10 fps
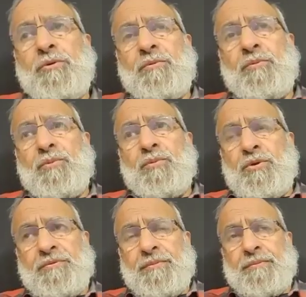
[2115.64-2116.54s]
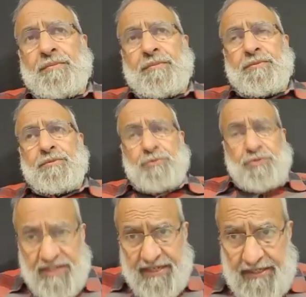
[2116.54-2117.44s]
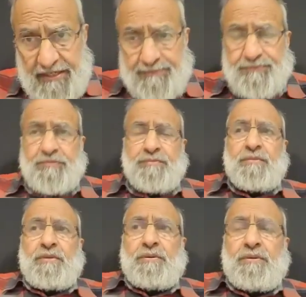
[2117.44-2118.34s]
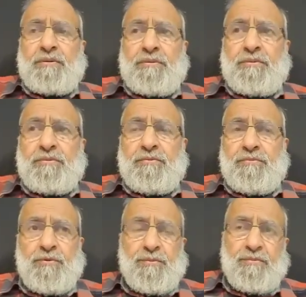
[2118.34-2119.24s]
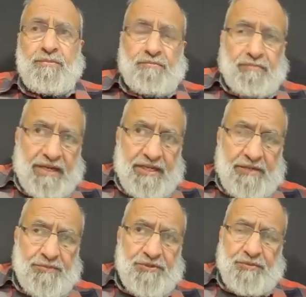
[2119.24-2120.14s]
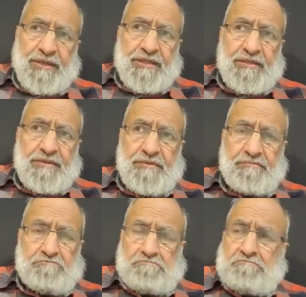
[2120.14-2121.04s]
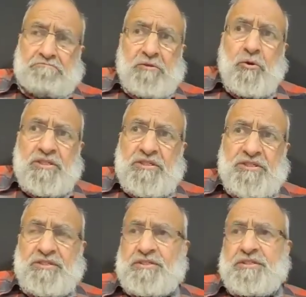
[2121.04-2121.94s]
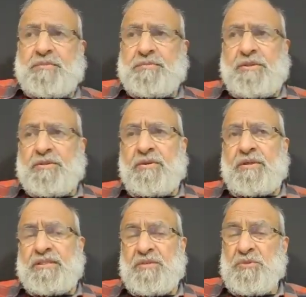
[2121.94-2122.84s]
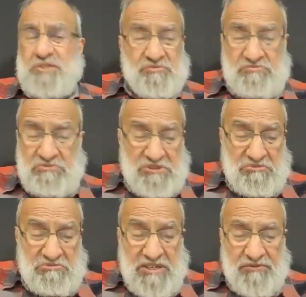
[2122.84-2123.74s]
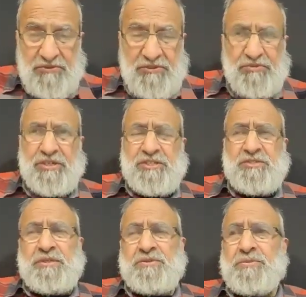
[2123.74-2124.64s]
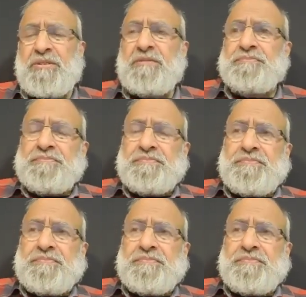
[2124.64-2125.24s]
I would want to say from my perspective, honest statement, honesty, which really frustrates me as well,